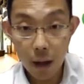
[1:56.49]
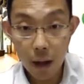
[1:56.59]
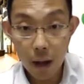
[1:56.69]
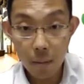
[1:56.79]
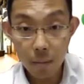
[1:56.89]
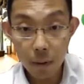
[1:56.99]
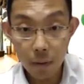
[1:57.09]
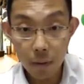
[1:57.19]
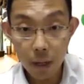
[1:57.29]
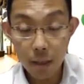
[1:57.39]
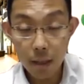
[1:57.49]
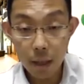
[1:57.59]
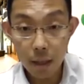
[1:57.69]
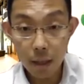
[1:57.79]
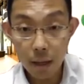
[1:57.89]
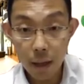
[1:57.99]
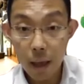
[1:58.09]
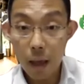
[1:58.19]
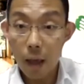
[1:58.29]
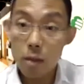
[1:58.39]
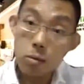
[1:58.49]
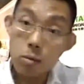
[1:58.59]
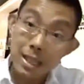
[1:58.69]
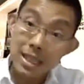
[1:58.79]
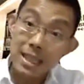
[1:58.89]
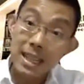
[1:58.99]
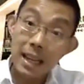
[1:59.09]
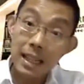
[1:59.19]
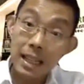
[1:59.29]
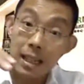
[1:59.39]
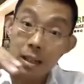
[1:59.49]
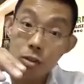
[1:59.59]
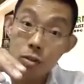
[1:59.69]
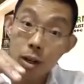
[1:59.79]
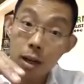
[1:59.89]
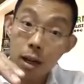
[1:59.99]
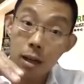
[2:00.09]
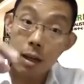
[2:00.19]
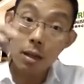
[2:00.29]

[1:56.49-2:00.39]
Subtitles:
arm, the wrist and the hands to slide in a straight line.